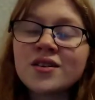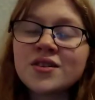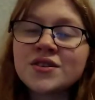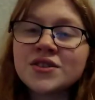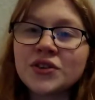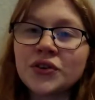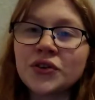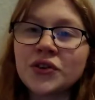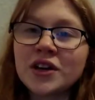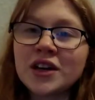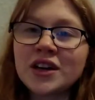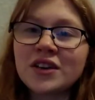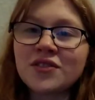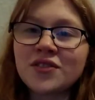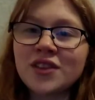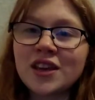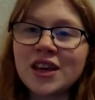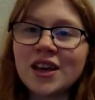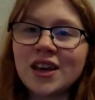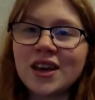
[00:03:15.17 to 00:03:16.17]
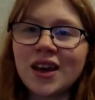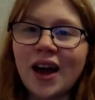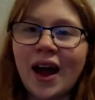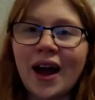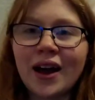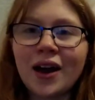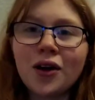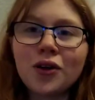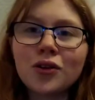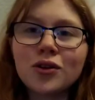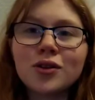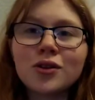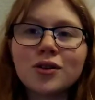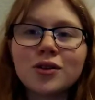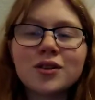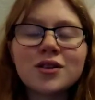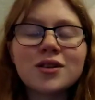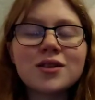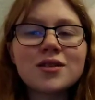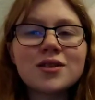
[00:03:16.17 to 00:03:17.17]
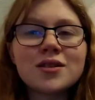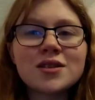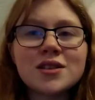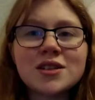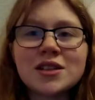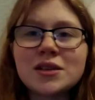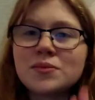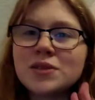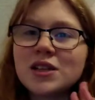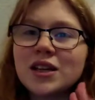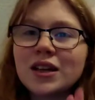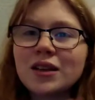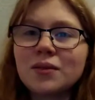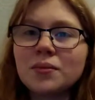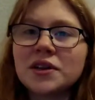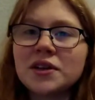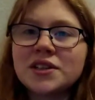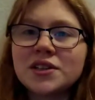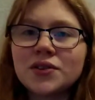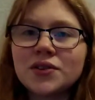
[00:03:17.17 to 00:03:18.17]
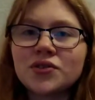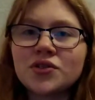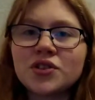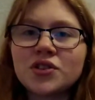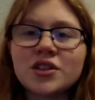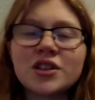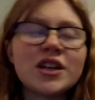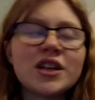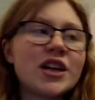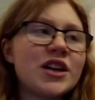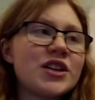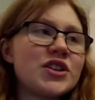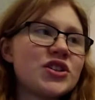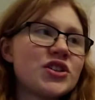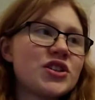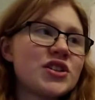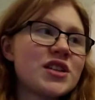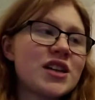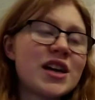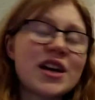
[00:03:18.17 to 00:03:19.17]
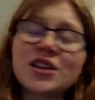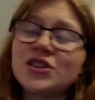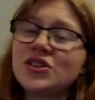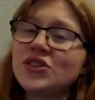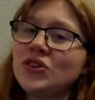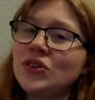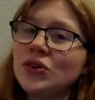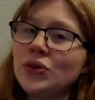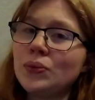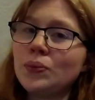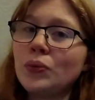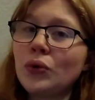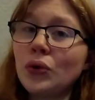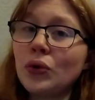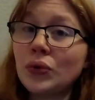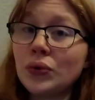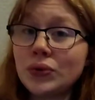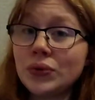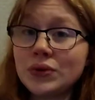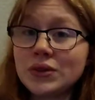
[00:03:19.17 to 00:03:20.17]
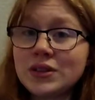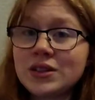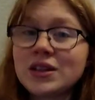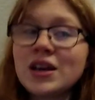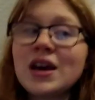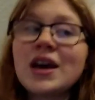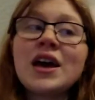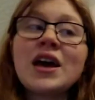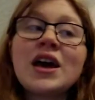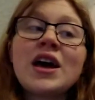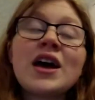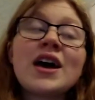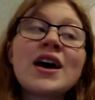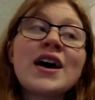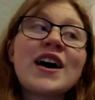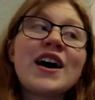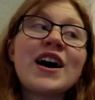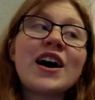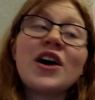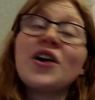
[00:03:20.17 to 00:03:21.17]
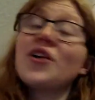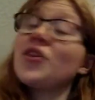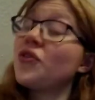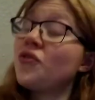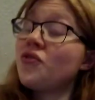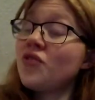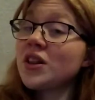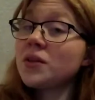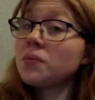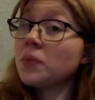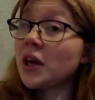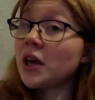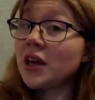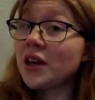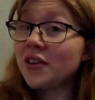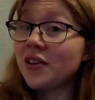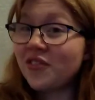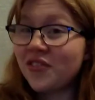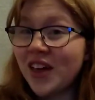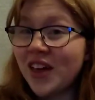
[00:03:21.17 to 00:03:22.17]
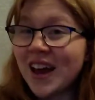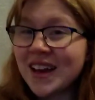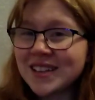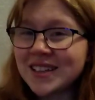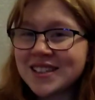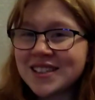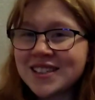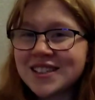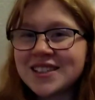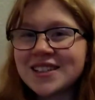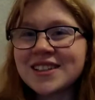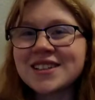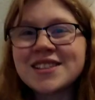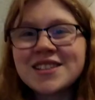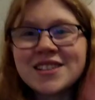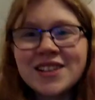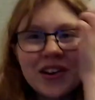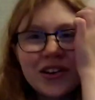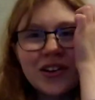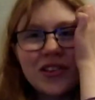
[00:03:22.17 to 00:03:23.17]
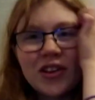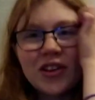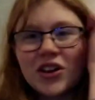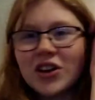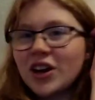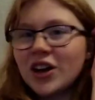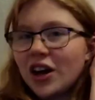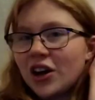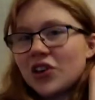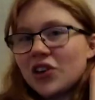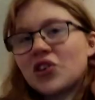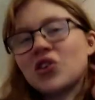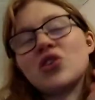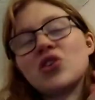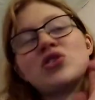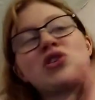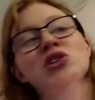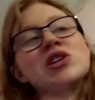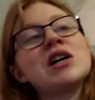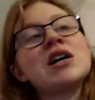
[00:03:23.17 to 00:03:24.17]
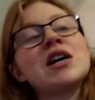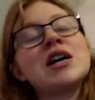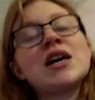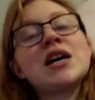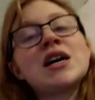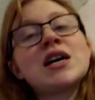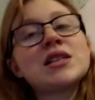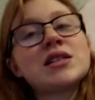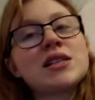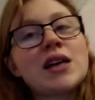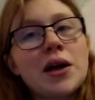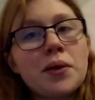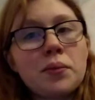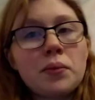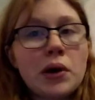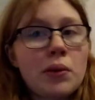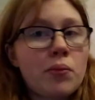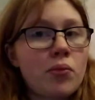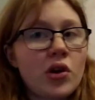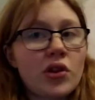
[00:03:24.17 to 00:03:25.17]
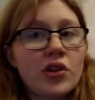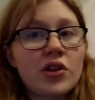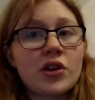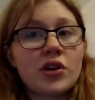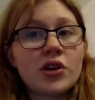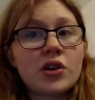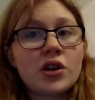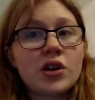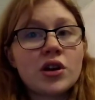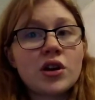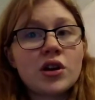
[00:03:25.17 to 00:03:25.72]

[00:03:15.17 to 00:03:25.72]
Sorry if the angle seems a little bit different, I just had to pause the filming of this so that I could tell my brother